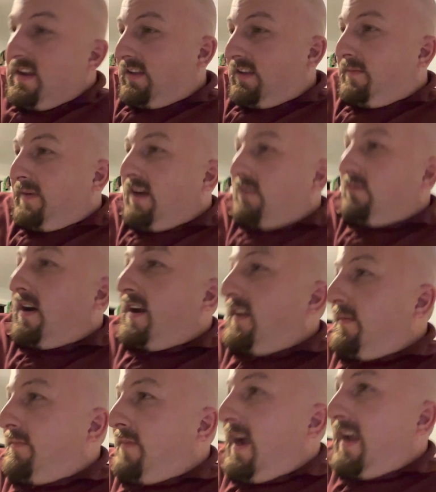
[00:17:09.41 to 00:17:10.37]
They could be out
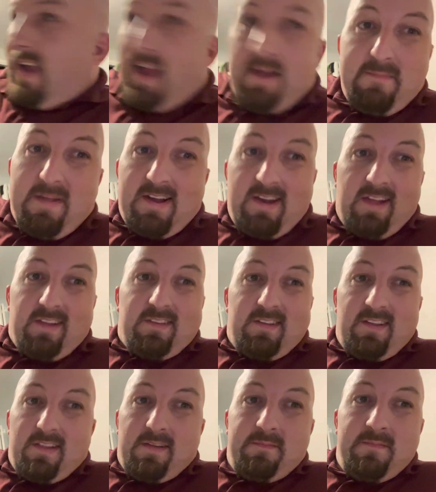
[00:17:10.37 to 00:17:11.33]
riding their bike. I might not
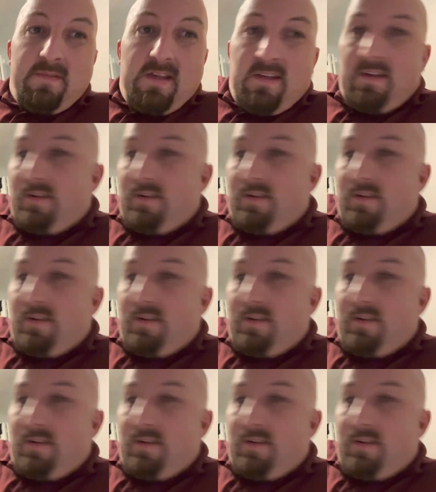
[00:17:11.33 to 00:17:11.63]
see them